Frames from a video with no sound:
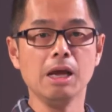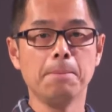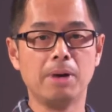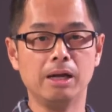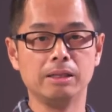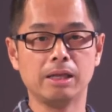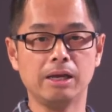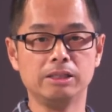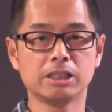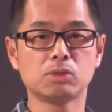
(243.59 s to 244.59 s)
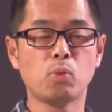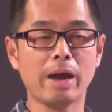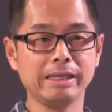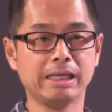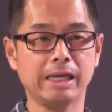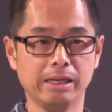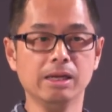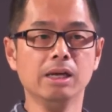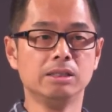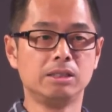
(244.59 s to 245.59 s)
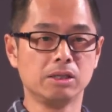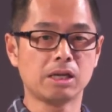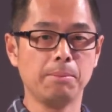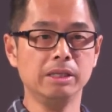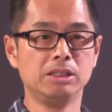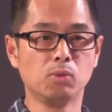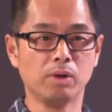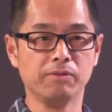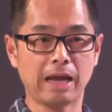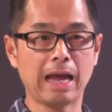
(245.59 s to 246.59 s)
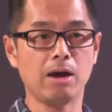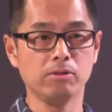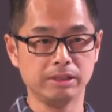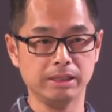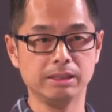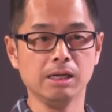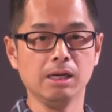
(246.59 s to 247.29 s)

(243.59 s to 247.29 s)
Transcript: but they're just waiting to come into one of the houses